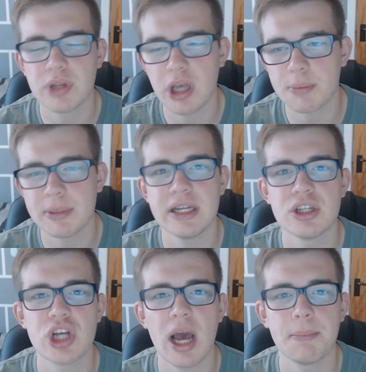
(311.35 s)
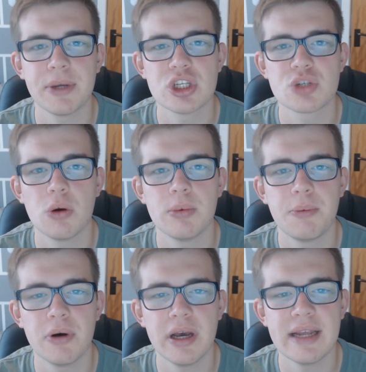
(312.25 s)
The Armenian champions will be
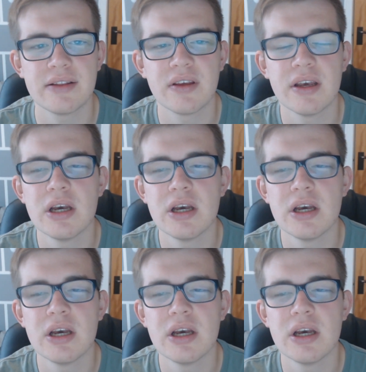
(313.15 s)
played,